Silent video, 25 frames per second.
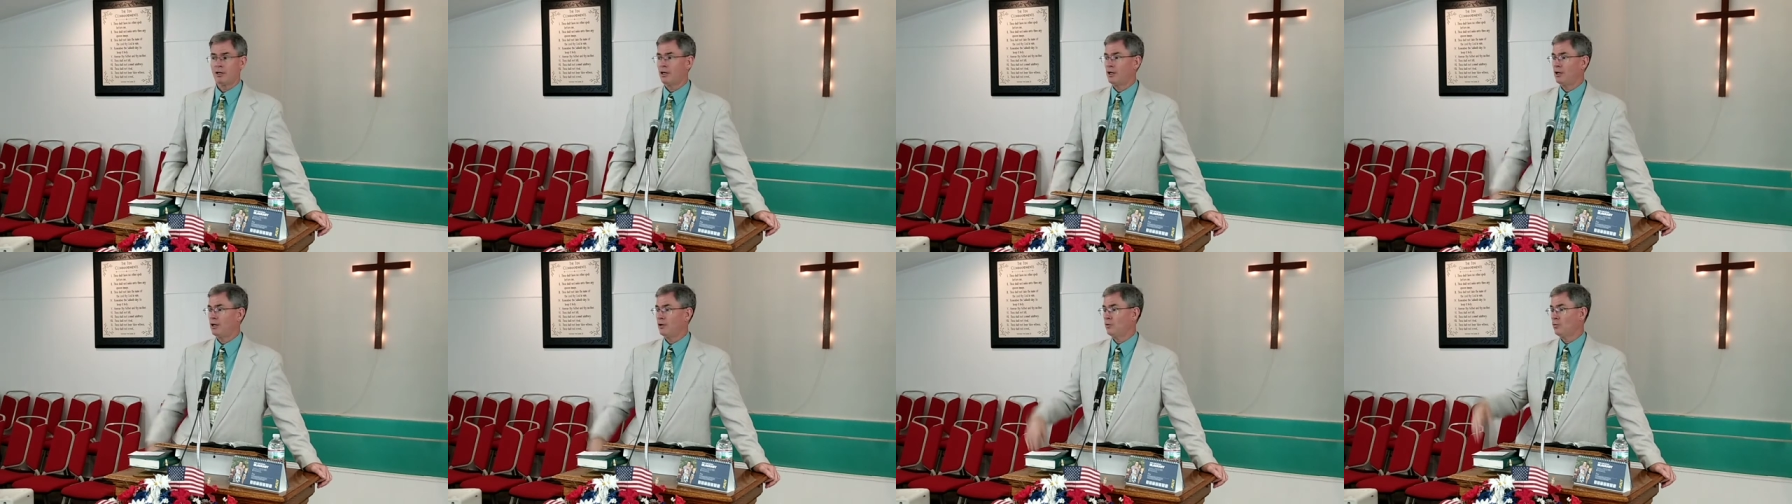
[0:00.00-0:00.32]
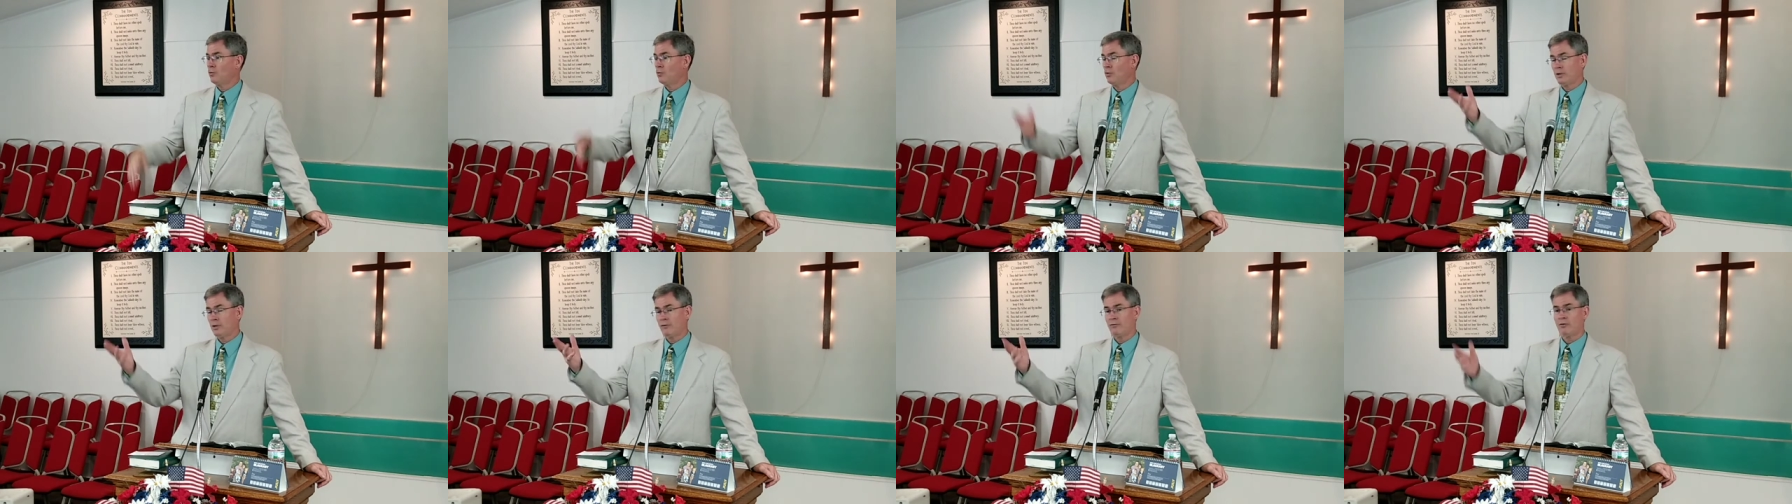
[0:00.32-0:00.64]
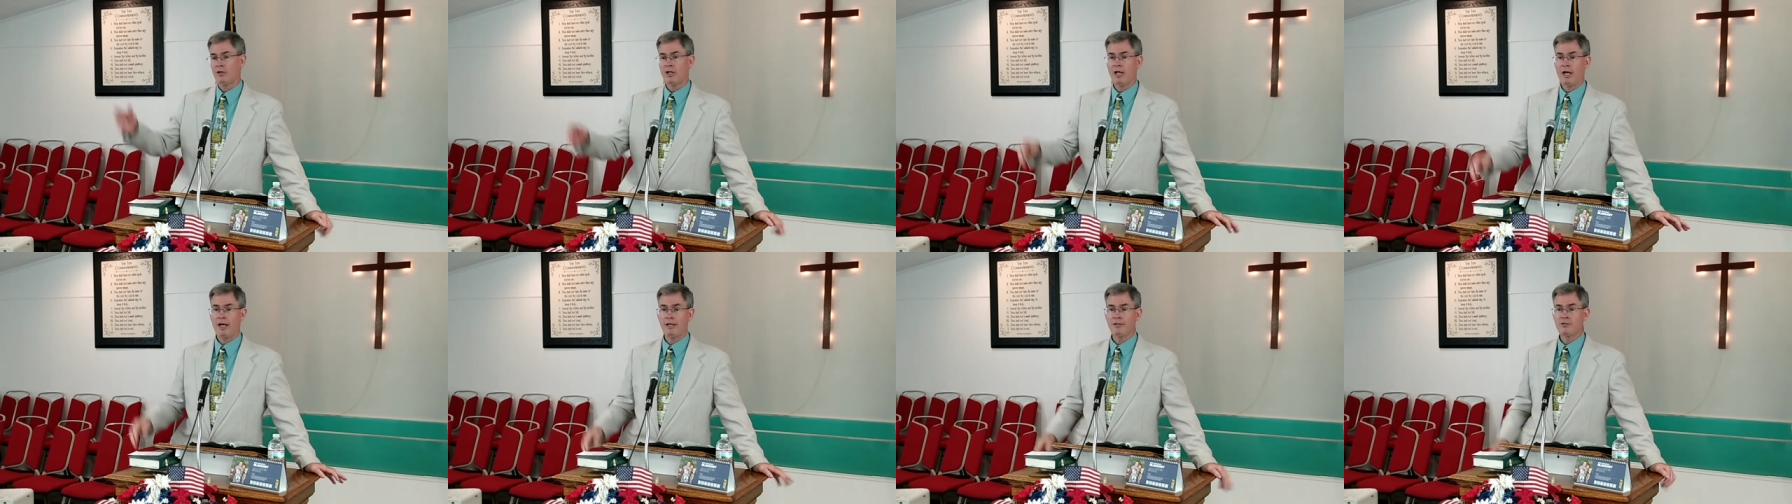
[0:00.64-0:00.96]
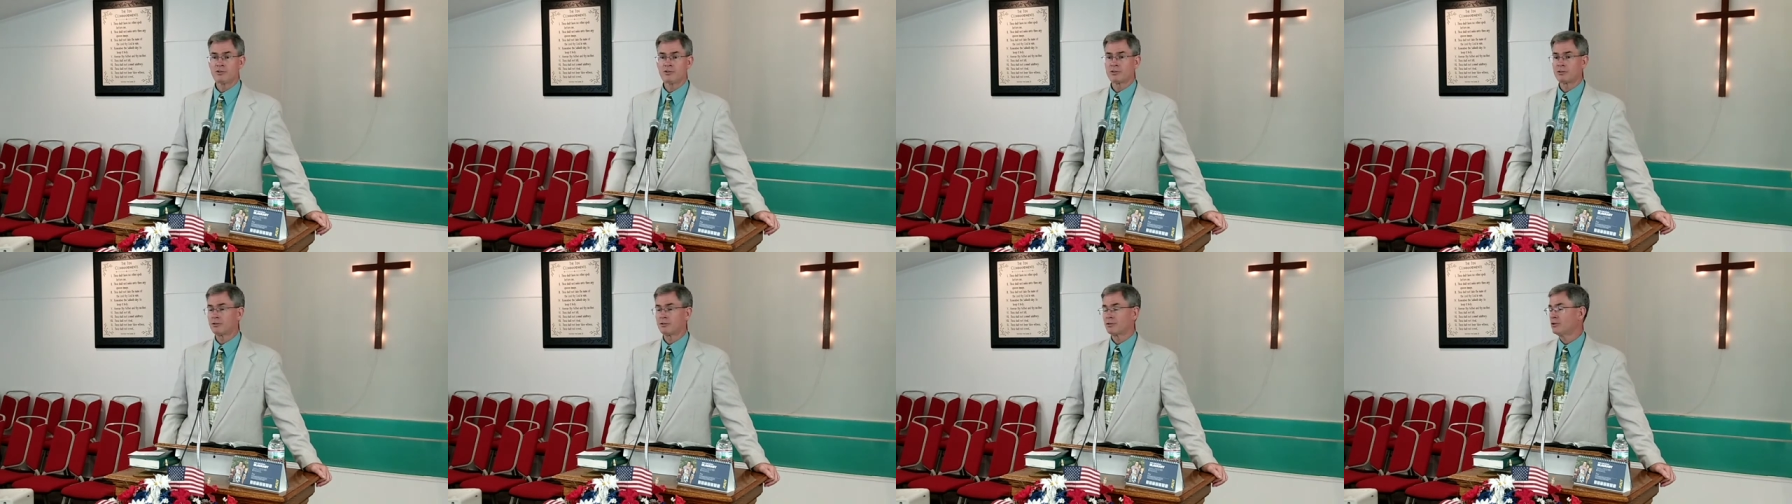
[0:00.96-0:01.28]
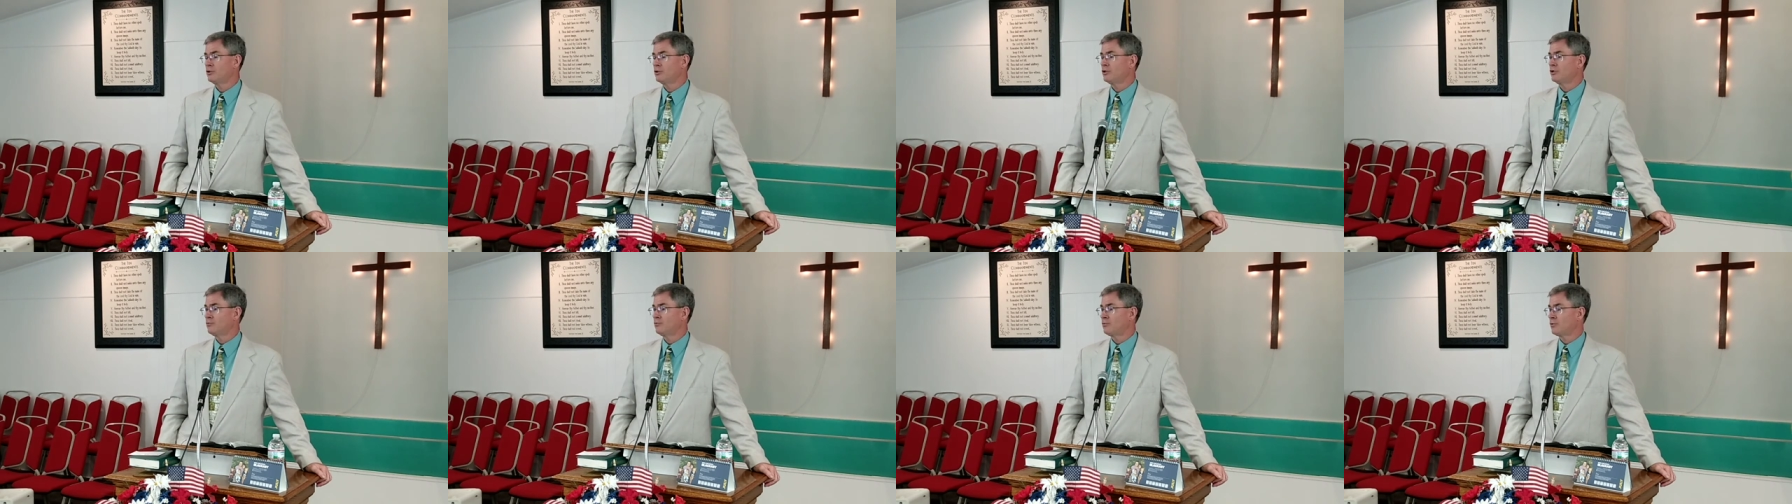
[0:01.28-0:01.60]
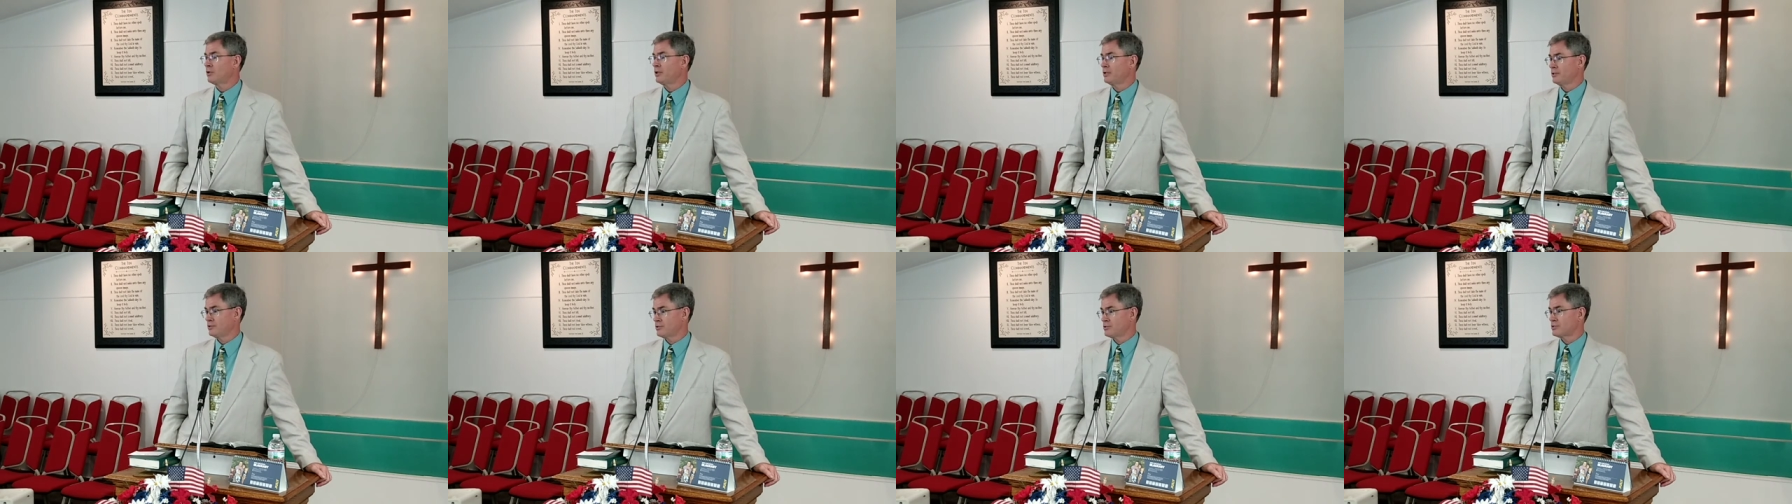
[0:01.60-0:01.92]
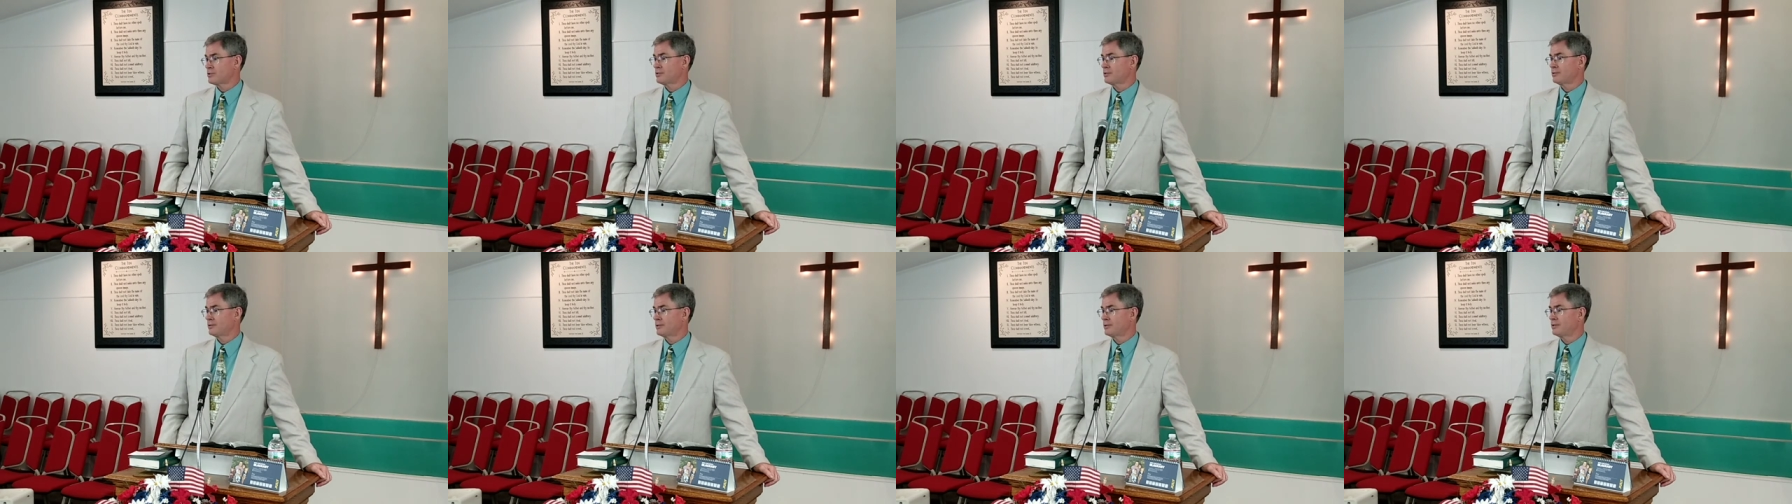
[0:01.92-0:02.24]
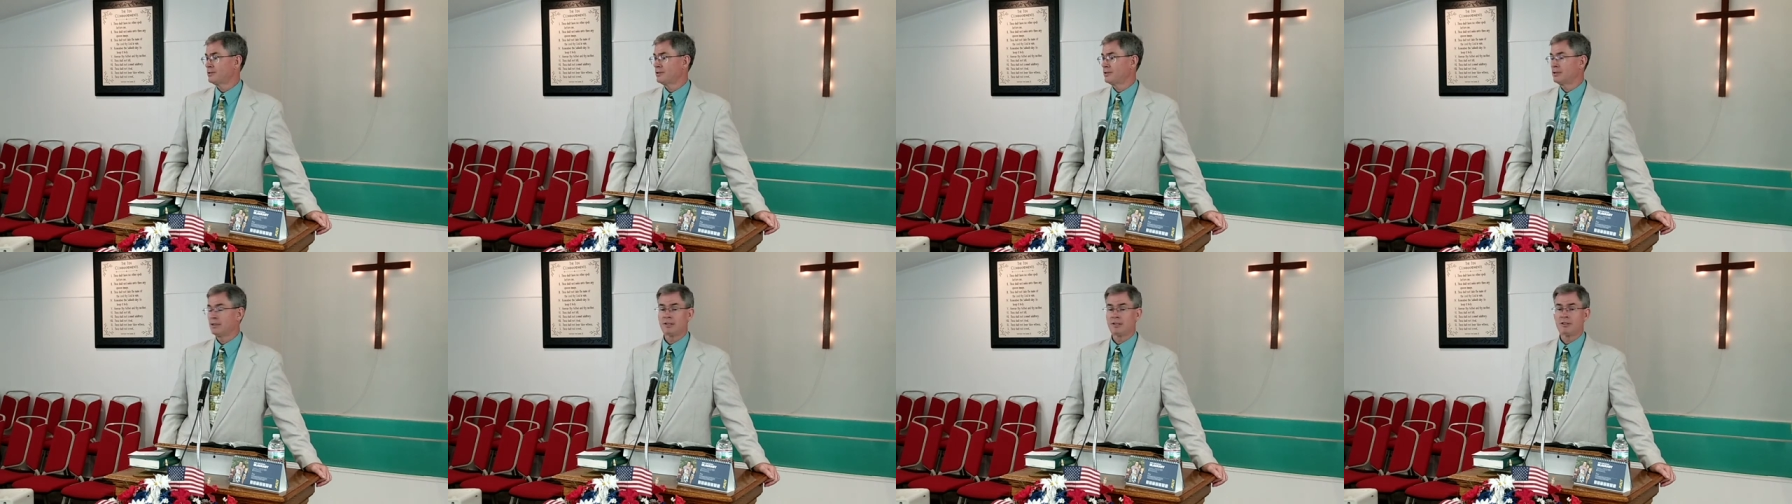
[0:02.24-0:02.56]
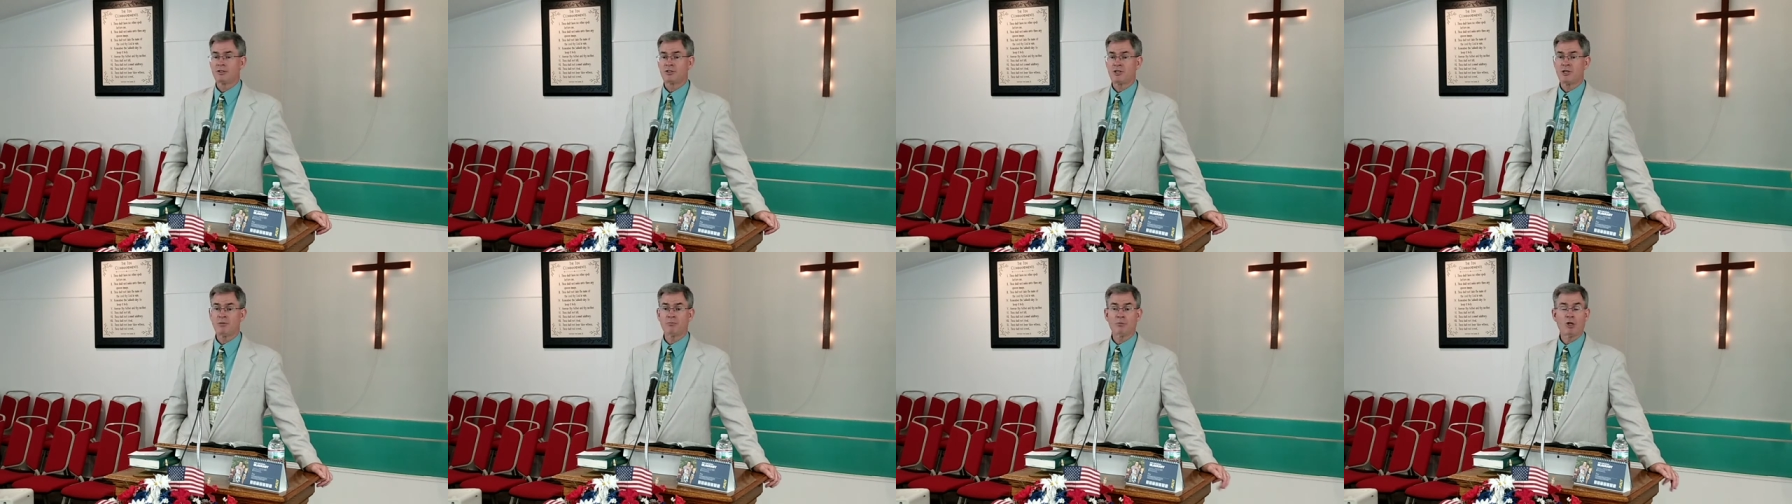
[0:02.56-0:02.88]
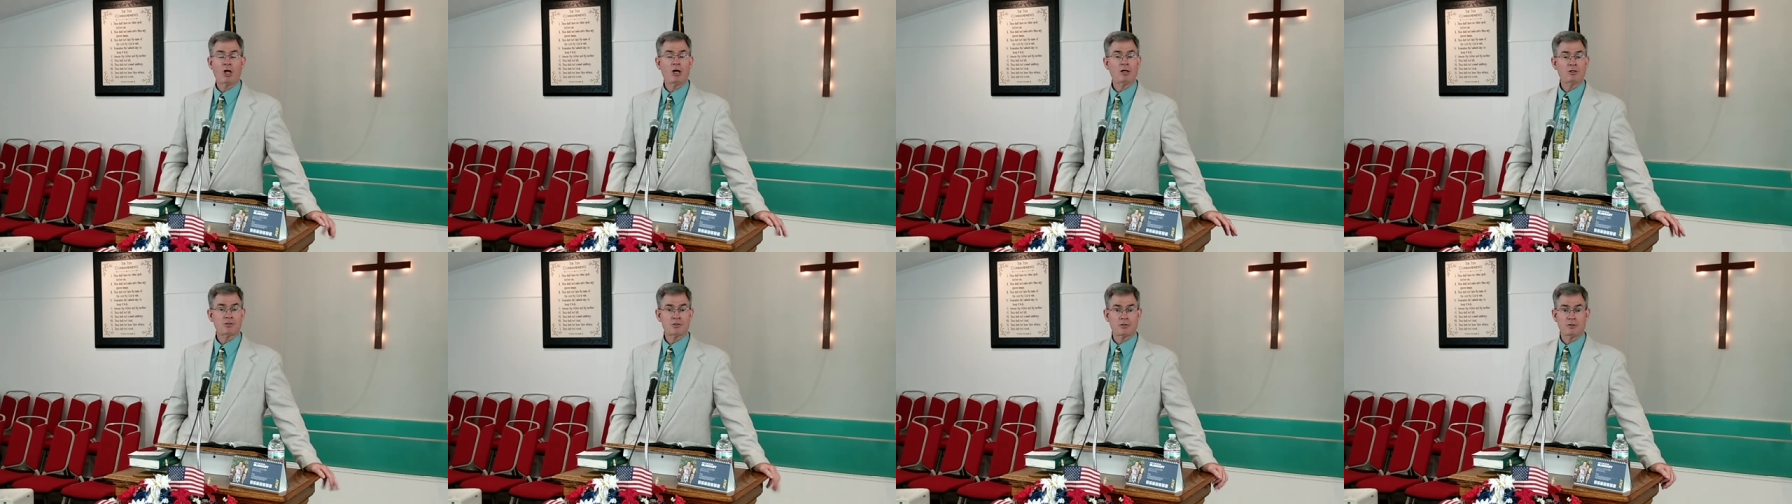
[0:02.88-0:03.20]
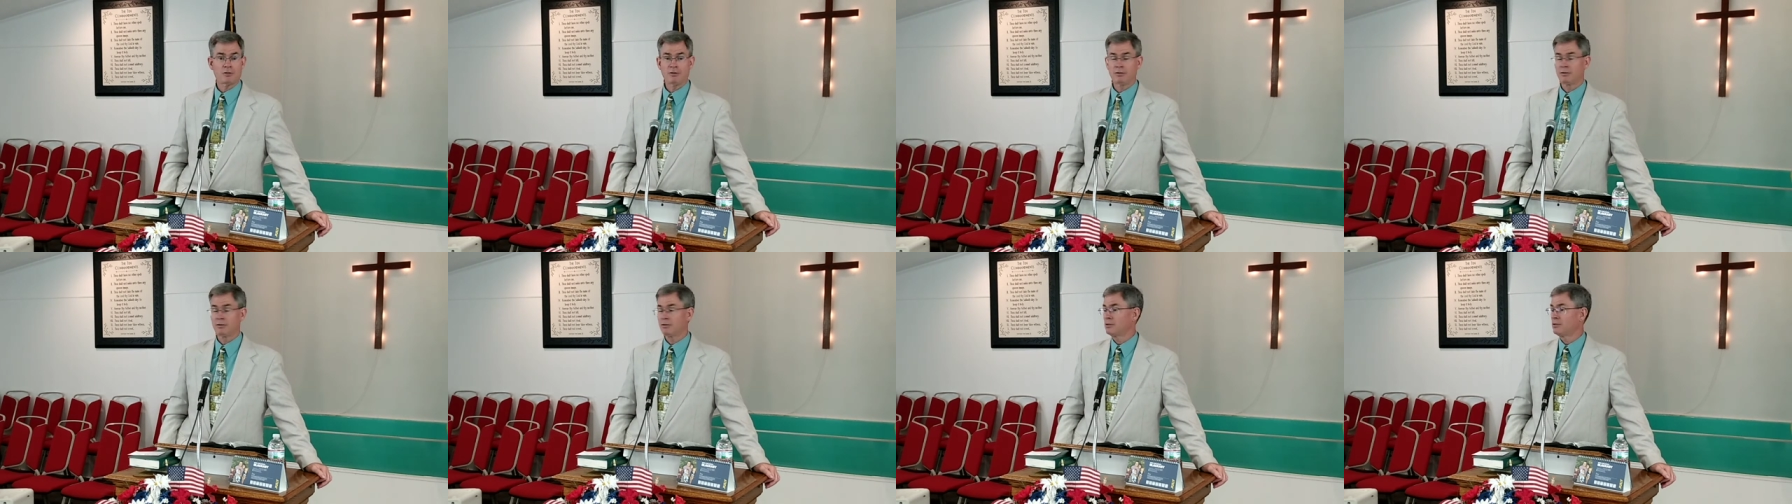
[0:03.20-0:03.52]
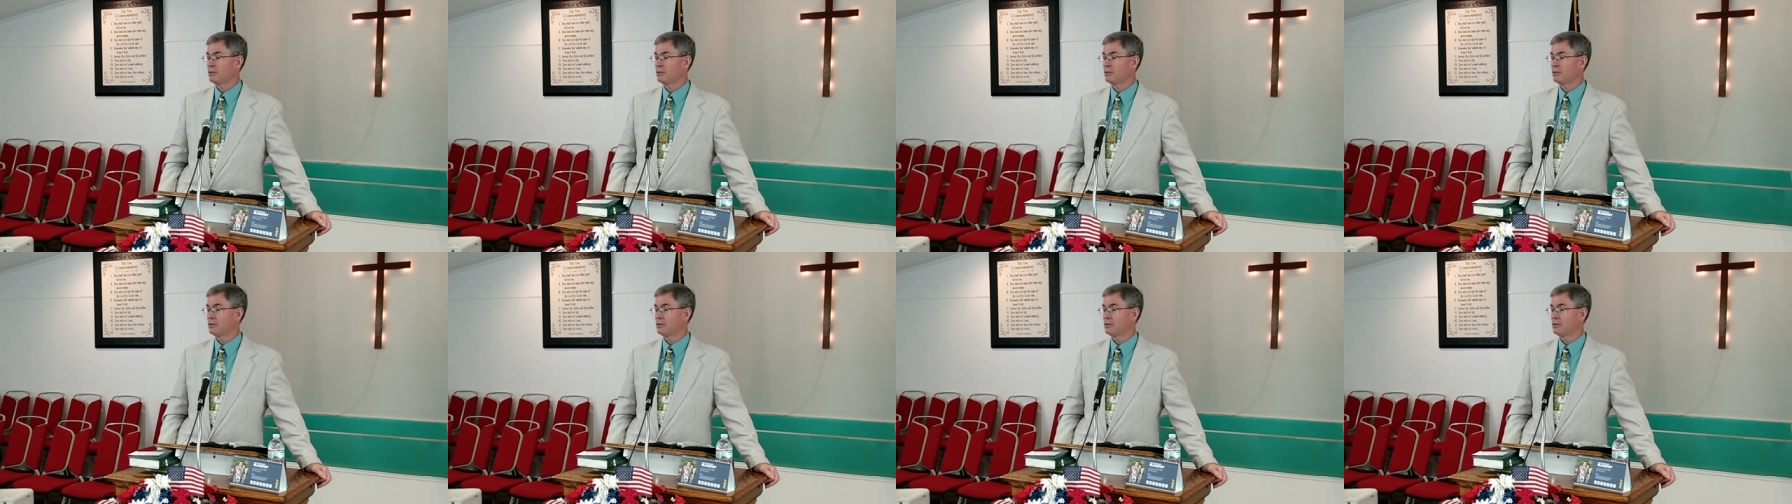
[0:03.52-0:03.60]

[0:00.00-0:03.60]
uh, one of Clyde's good friends Tim Lawson